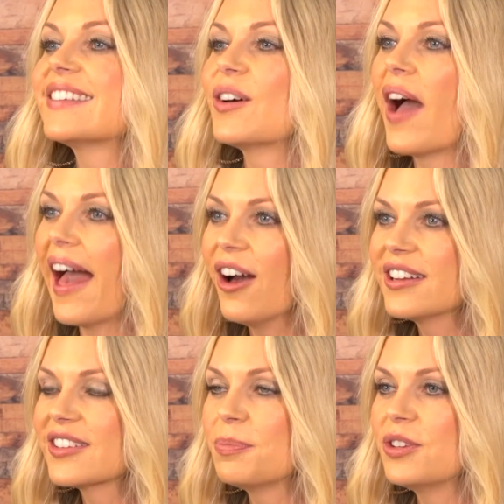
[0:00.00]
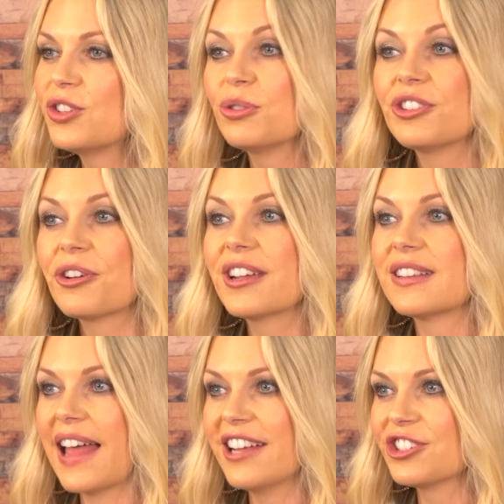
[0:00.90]
So how does a pituitary
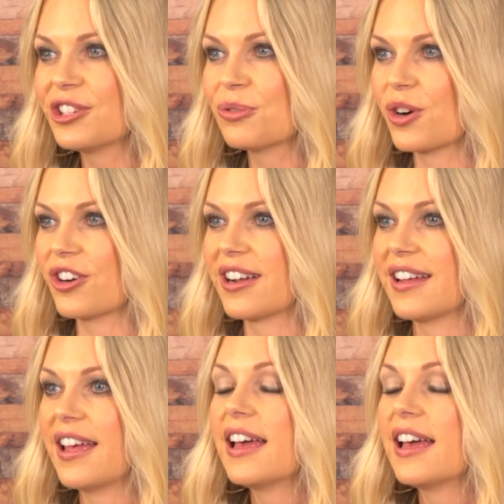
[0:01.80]
glandular work?